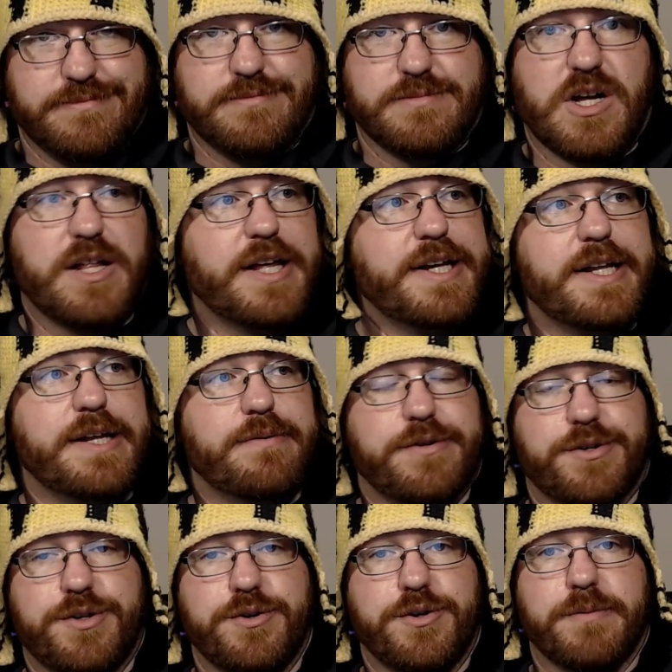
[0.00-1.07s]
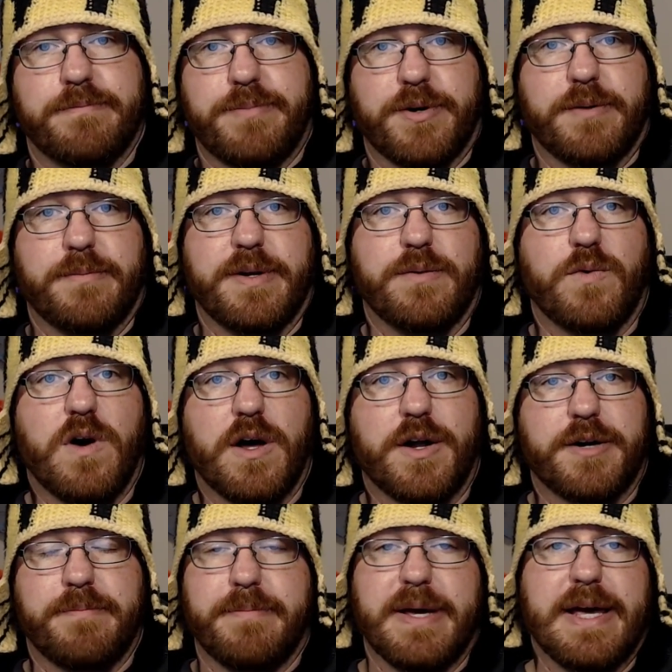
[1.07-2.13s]
All I did was shoot them, put them in
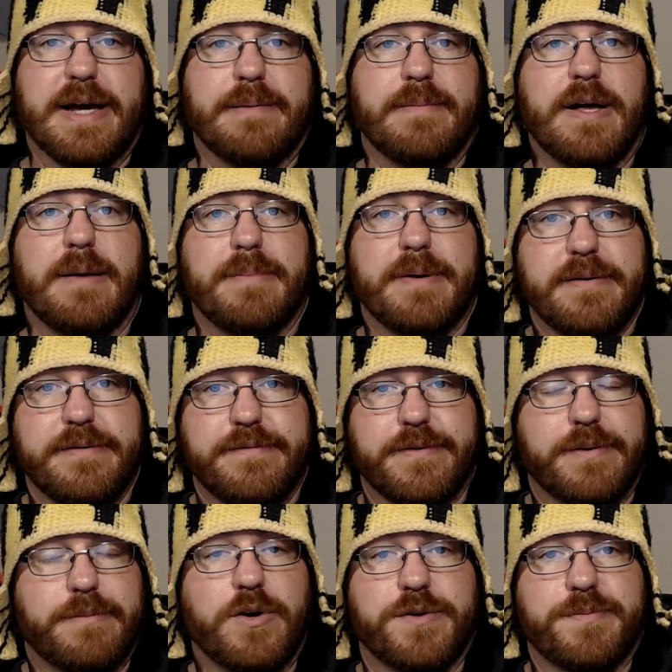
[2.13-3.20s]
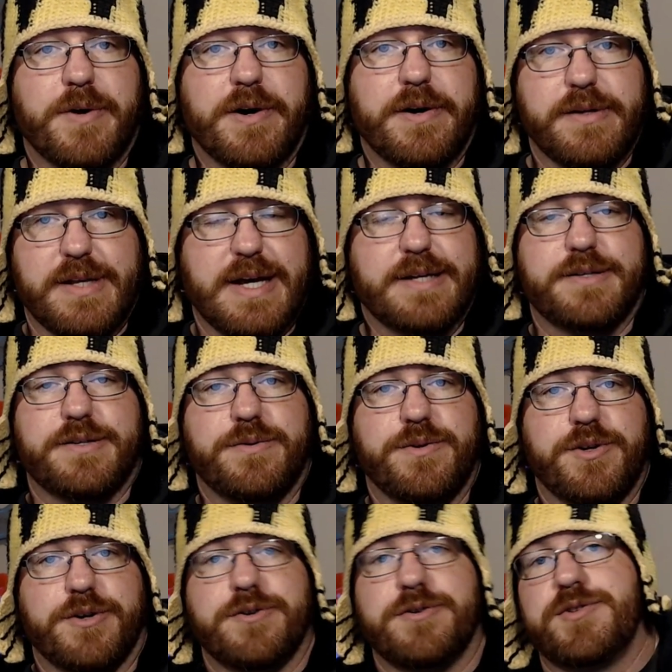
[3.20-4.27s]
water, bag them up. For the most part, last 2
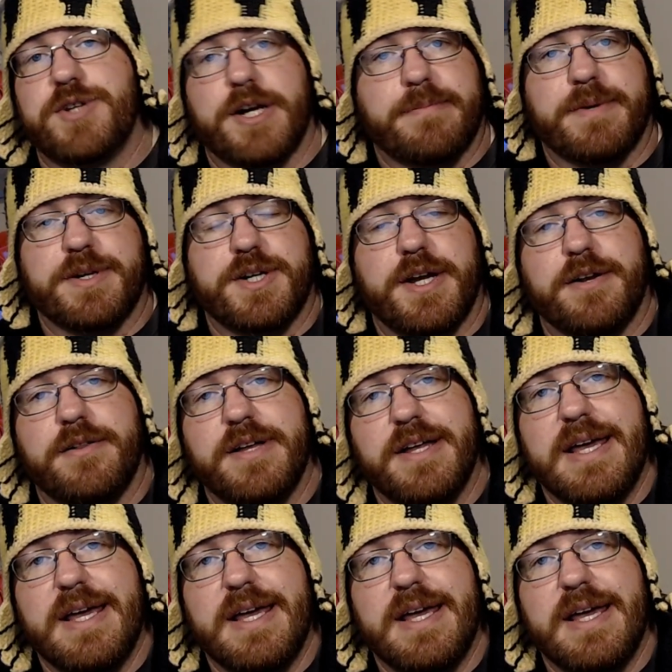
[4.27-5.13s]
years, check my channel.